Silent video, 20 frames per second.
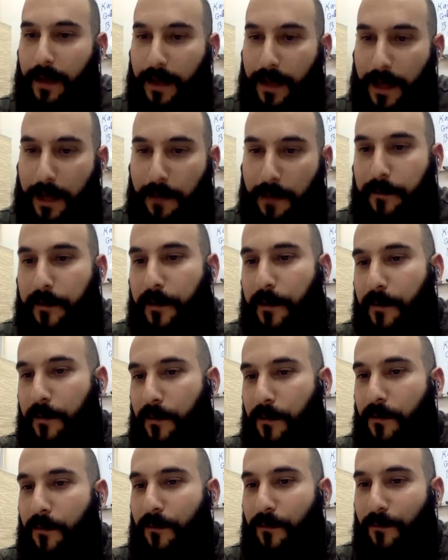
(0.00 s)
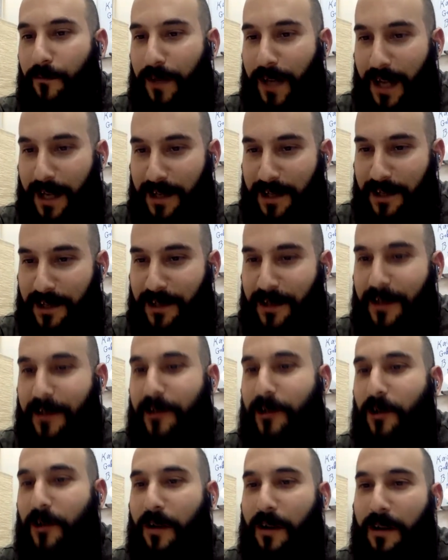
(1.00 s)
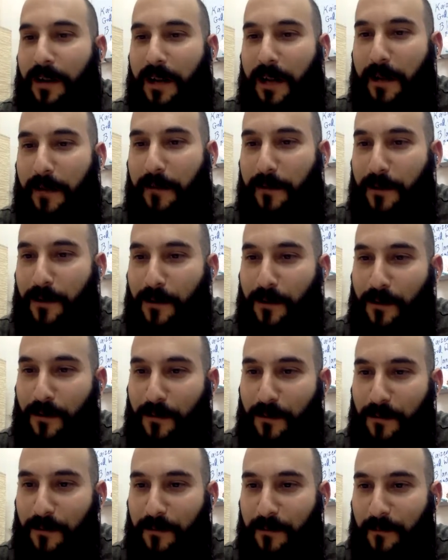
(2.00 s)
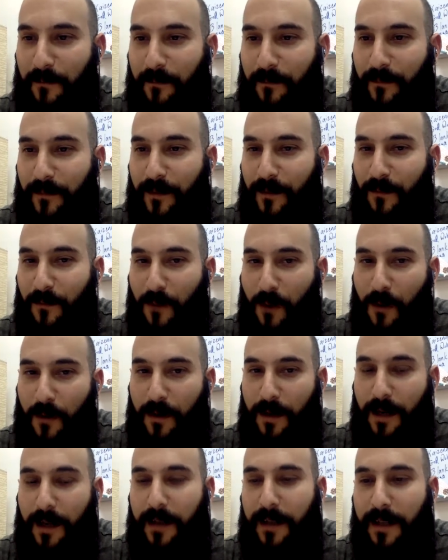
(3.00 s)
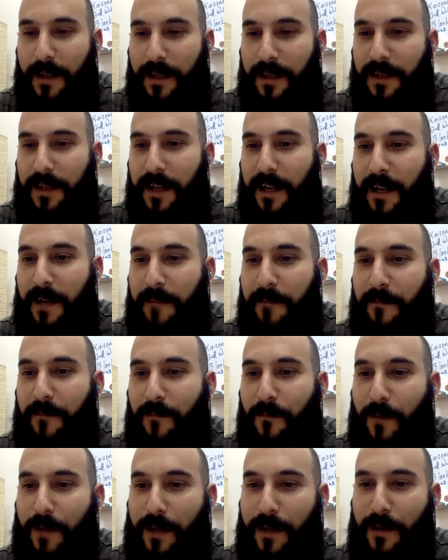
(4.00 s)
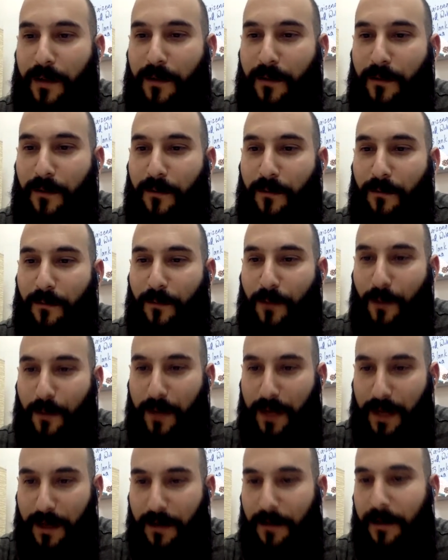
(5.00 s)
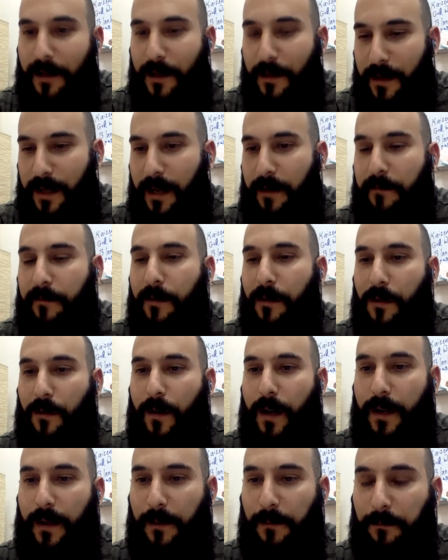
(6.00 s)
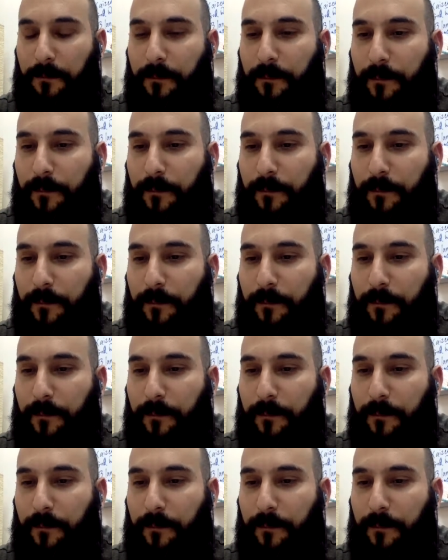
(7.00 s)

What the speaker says: If you, yes, Johar, if you wrote on the exam what you wrote here, you'd get full credit.